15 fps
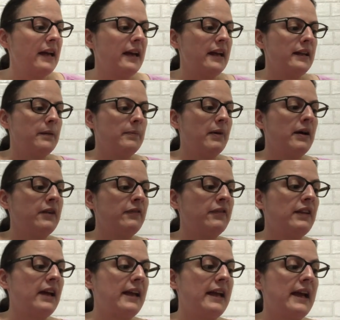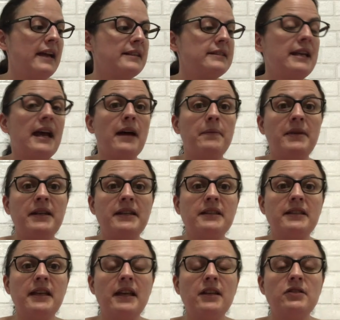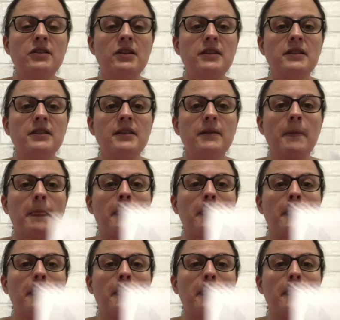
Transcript: And the butterfly has how many stages?